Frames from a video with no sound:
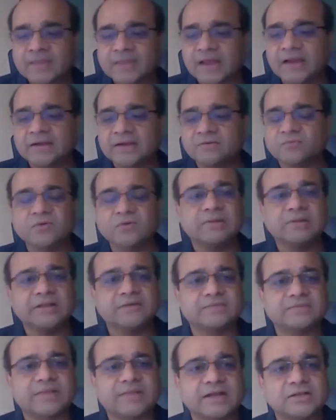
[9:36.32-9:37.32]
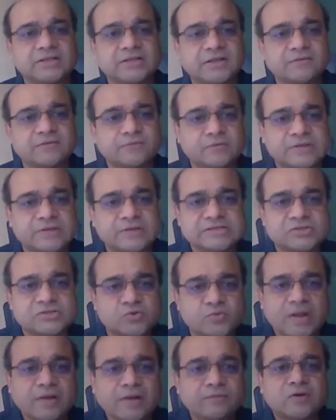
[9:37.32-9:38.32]
And we believe that if these
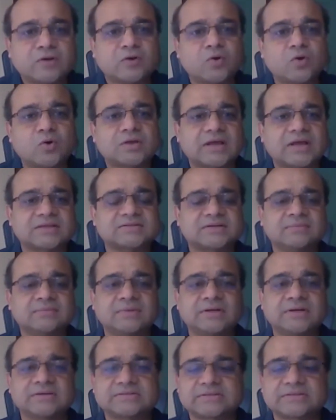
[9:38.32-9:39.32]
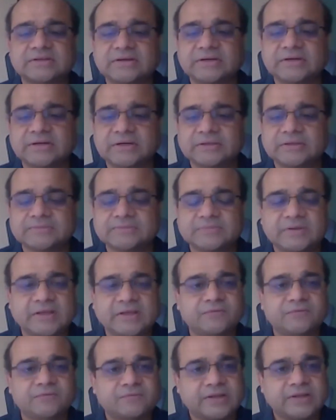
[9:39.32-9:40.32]
12 crore customers,
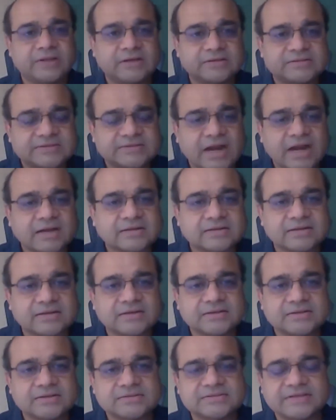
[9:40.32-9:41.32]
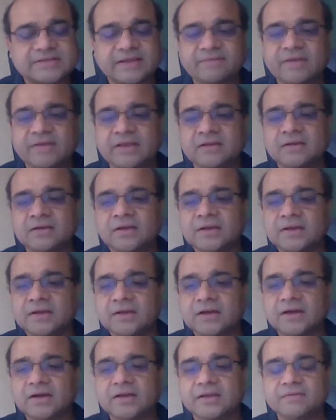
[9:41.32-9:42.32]
if they start saving
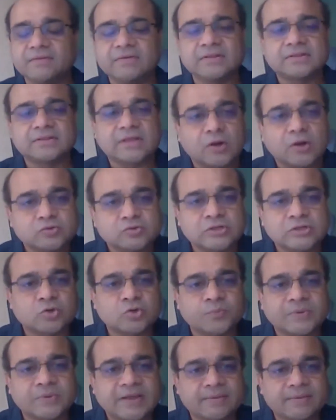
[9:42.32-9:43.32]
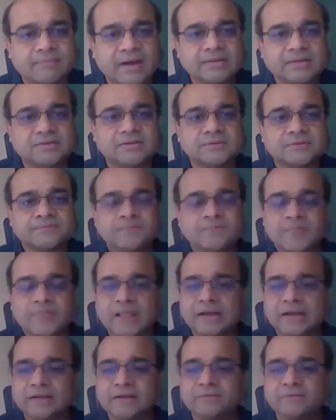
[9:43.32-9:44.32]
even 1,000 rupee a month, and
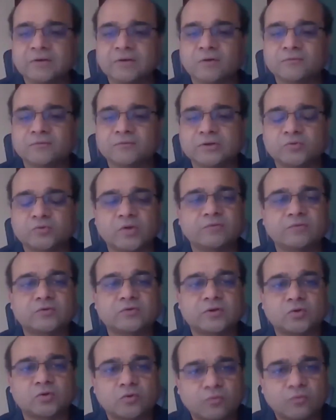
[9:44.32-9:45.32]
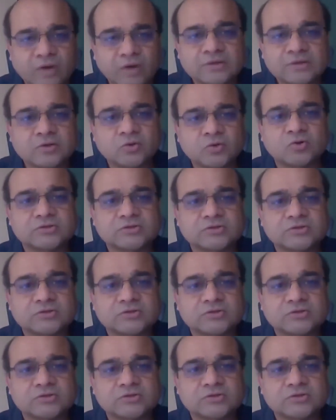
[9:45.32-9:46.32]
even of the 12 crore, 1 crore
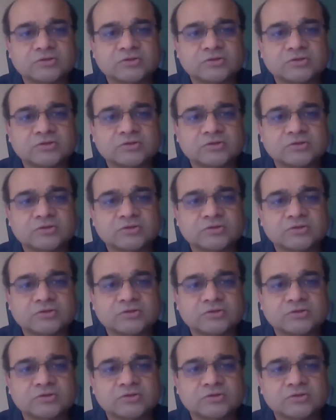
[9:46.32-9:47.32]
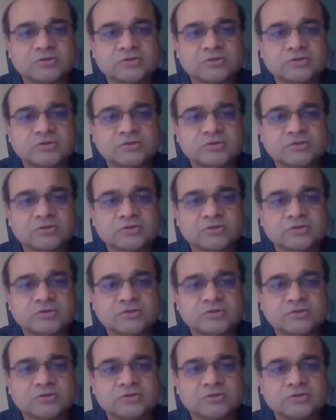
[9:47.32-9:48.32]
citizens start utilizing this
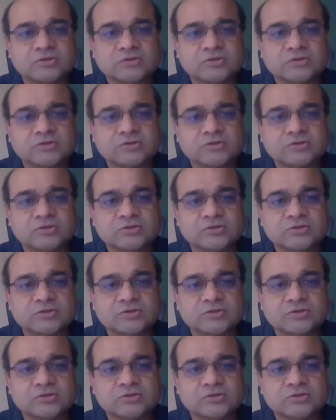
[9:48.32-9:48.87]
platform with